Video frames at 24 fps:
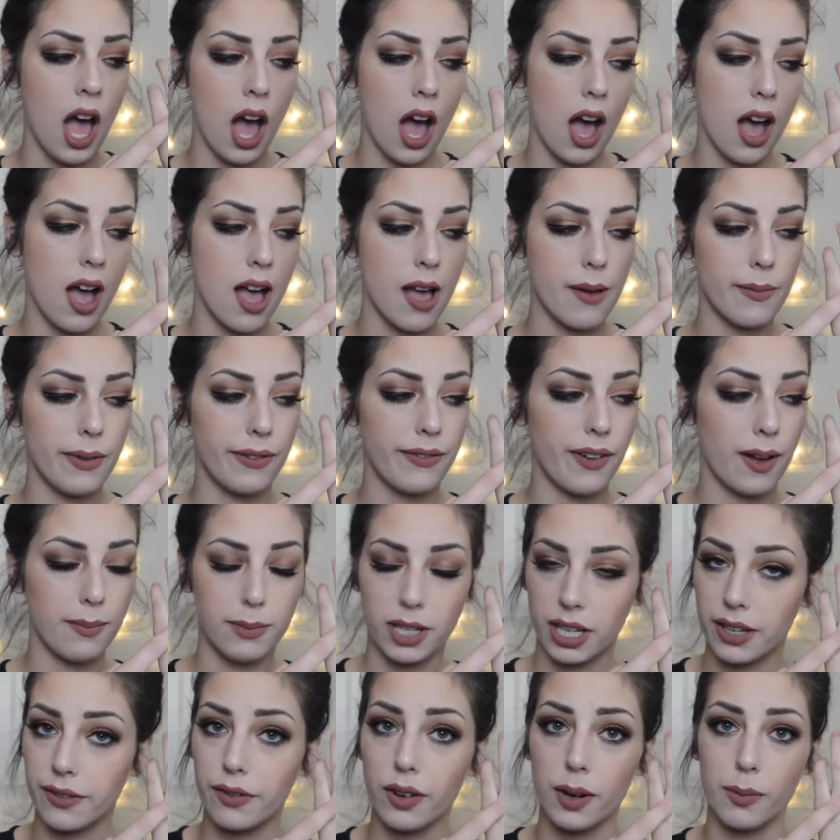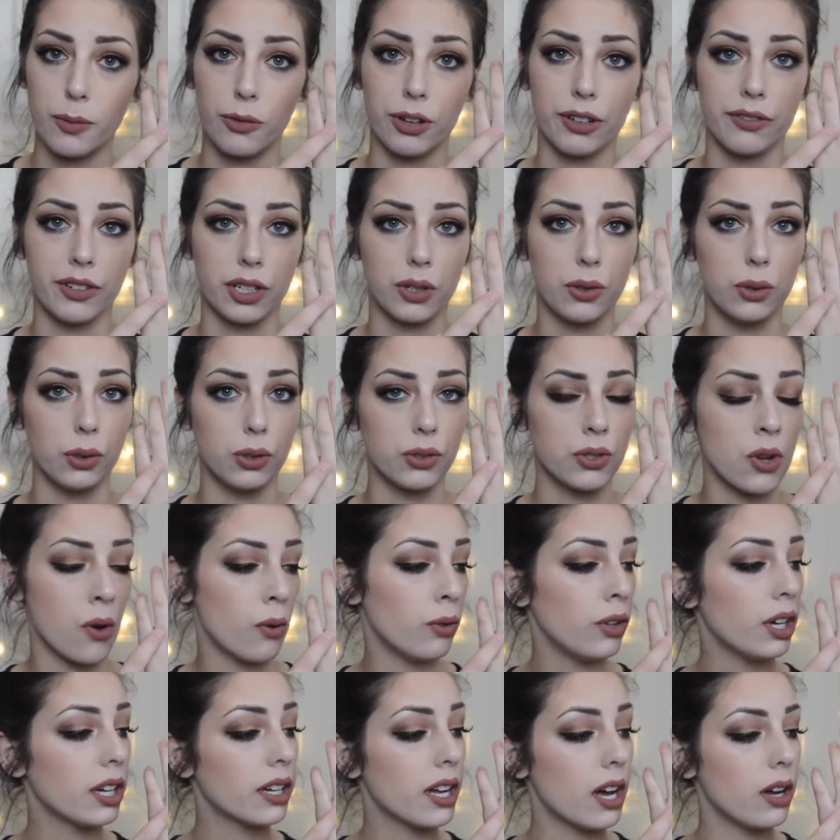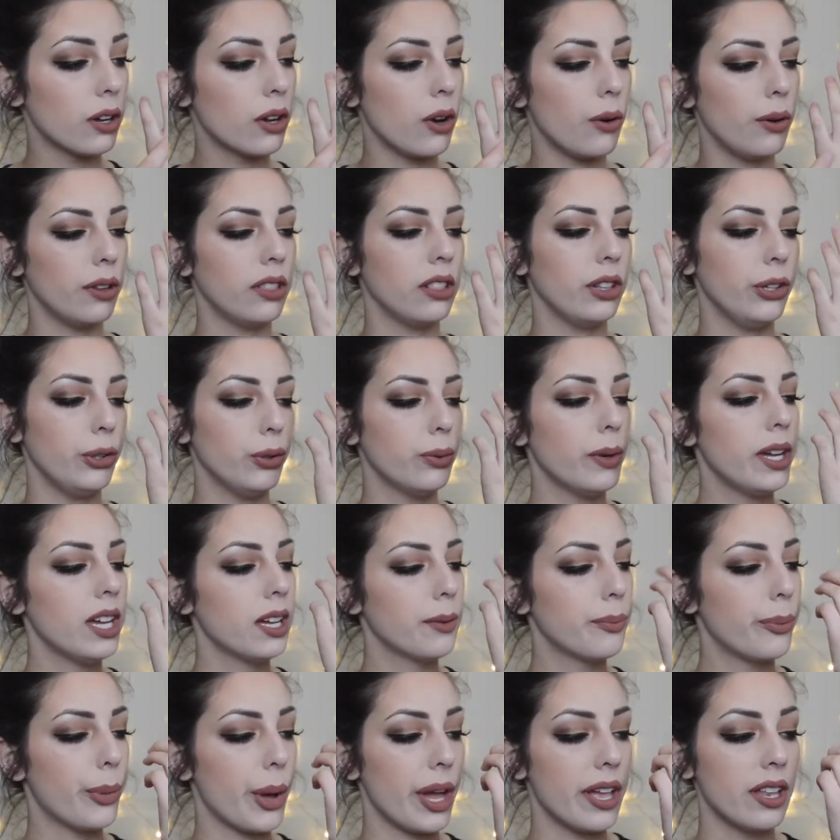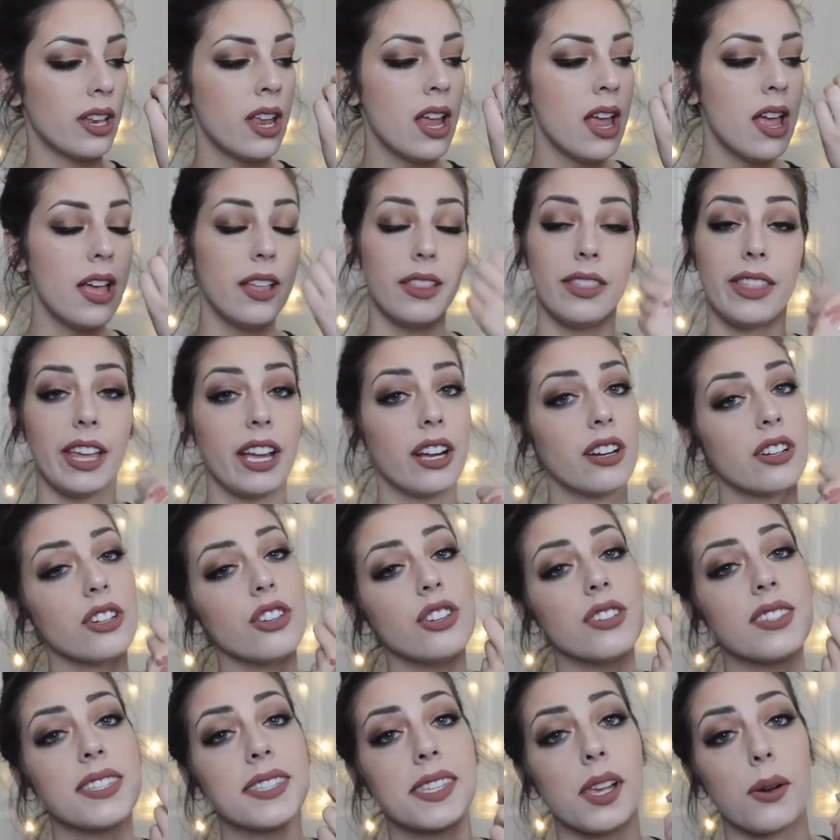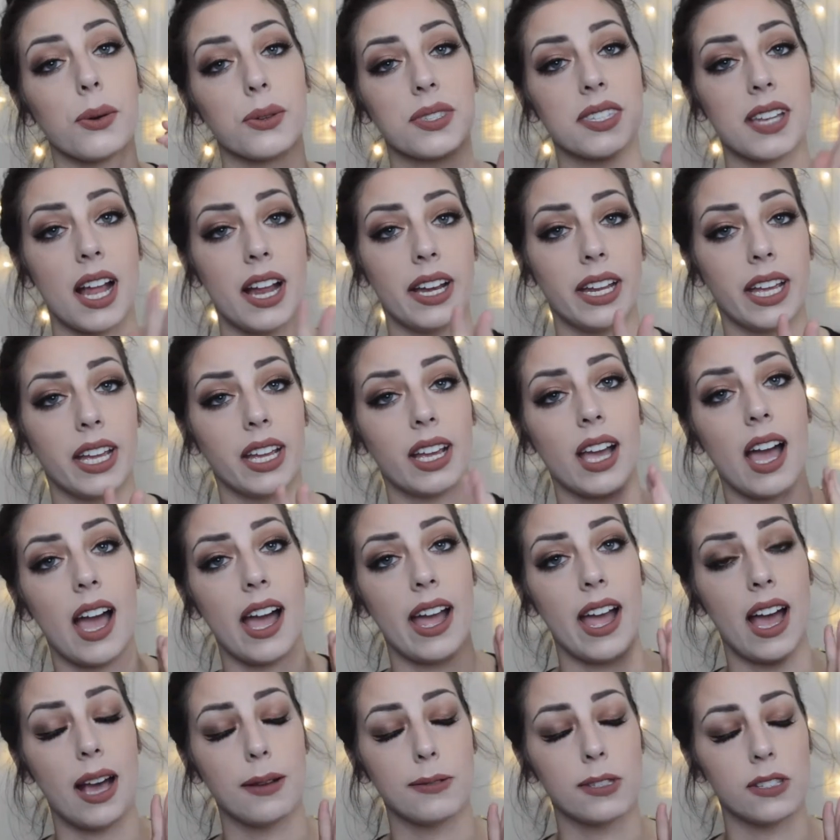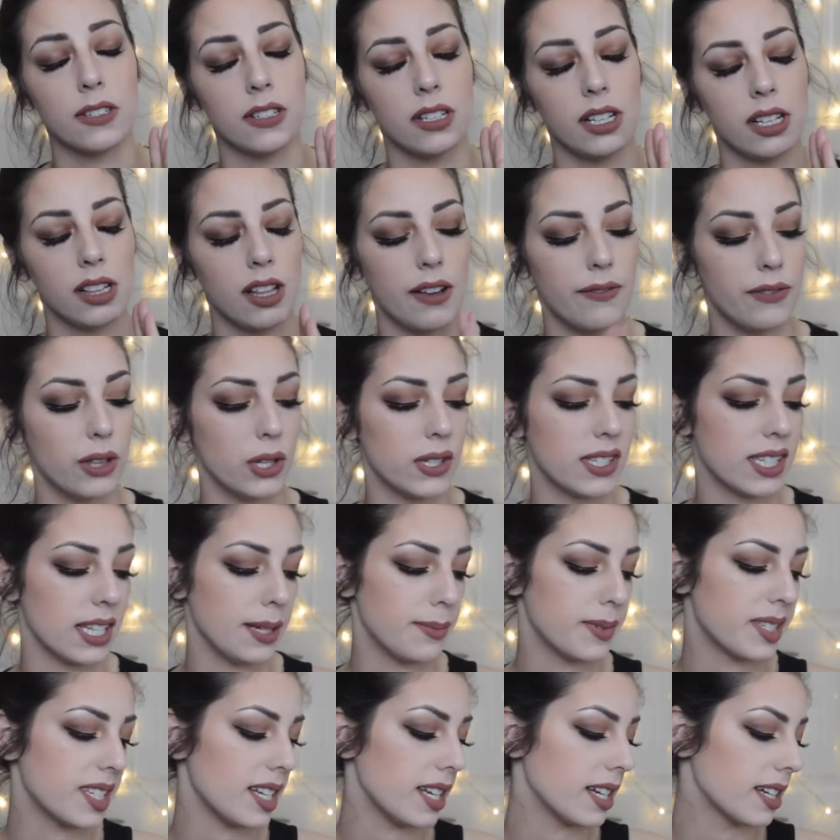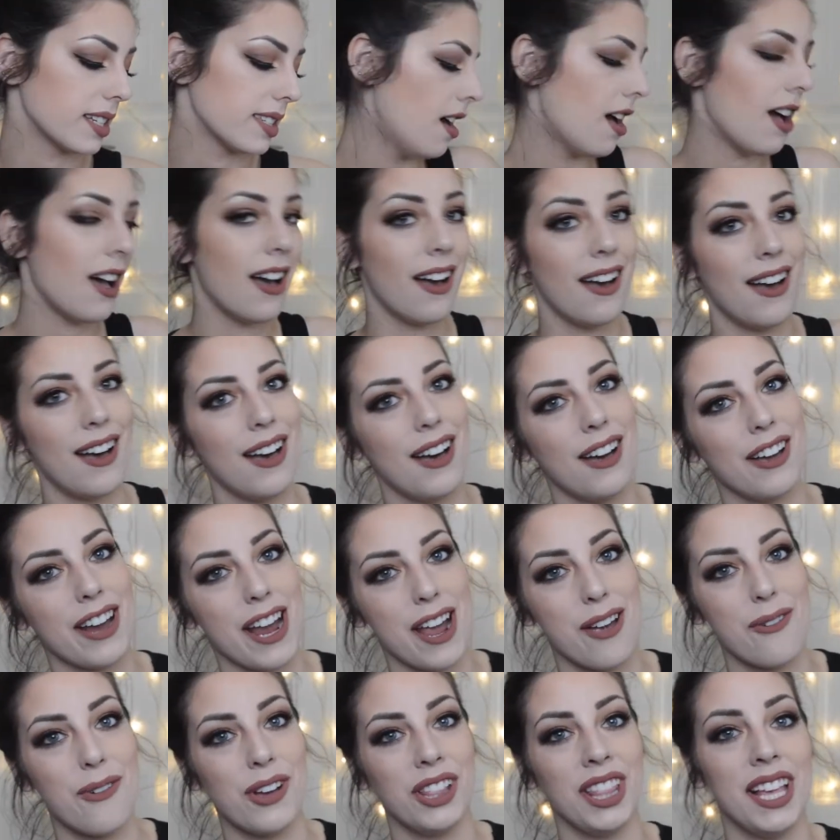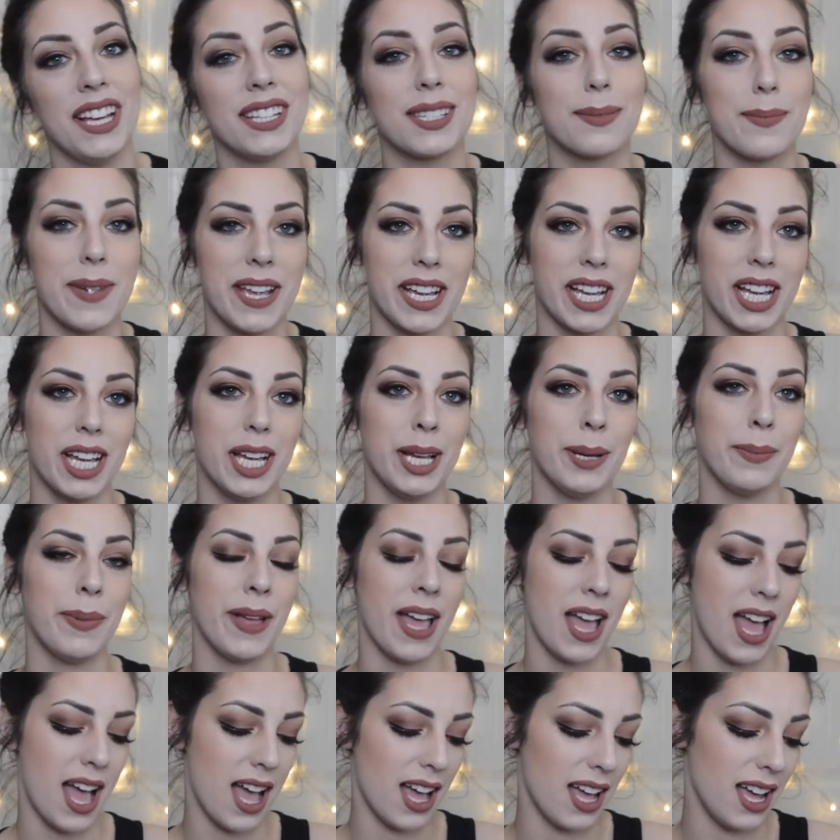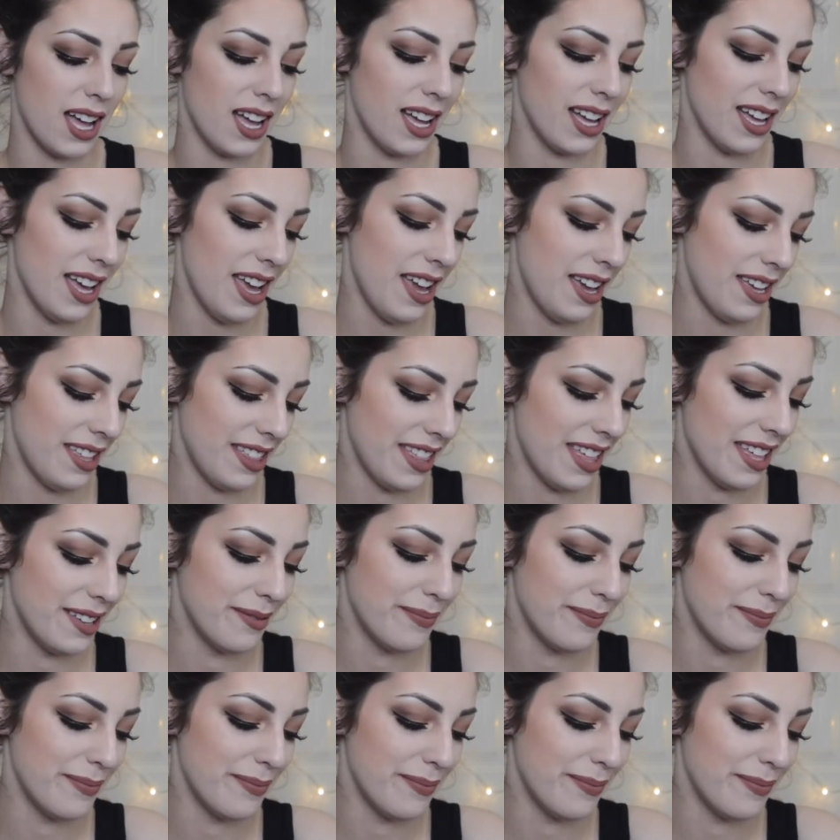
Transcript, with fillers: Um, if I'm looking for more of a cool tone look, I'll go with Ludwig, but they are just so stunning. I absolutely love those lipsticks. Alright, one last makeup uh,